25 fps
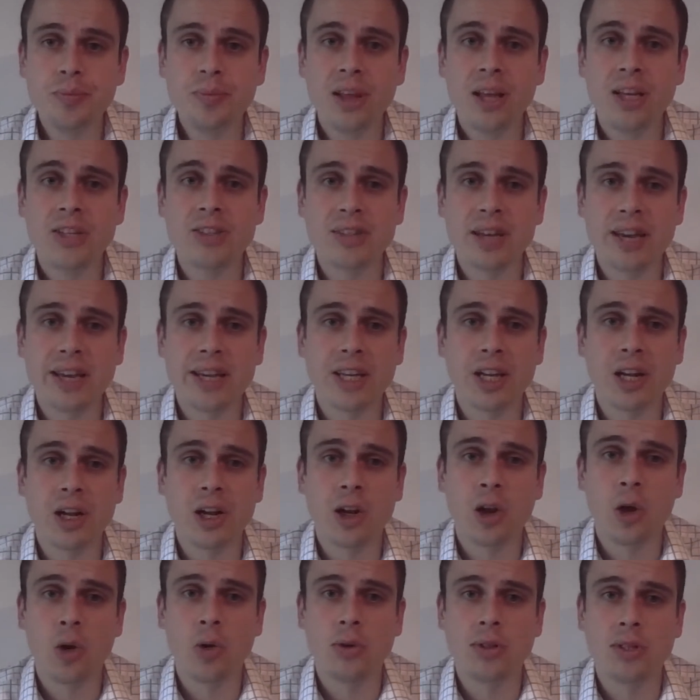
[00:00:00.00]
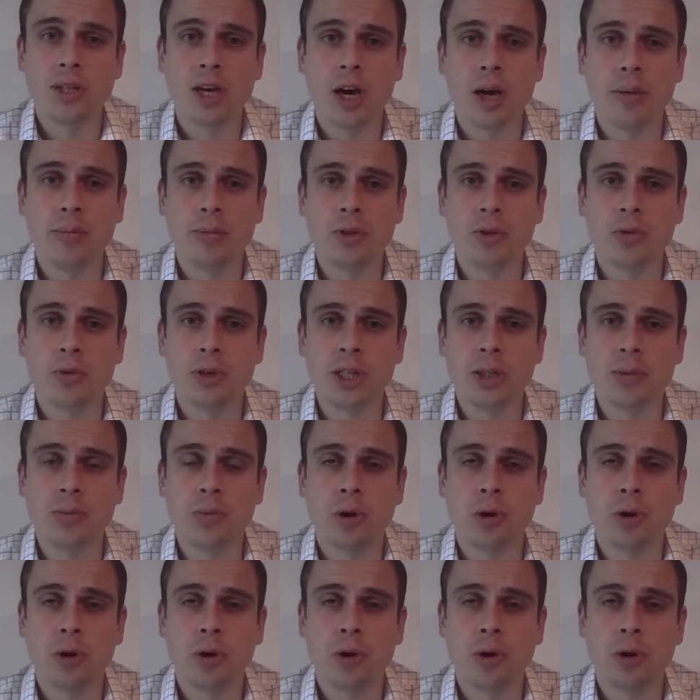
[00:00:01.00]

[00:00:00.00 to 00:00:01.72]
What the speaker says: has taken a long time to reach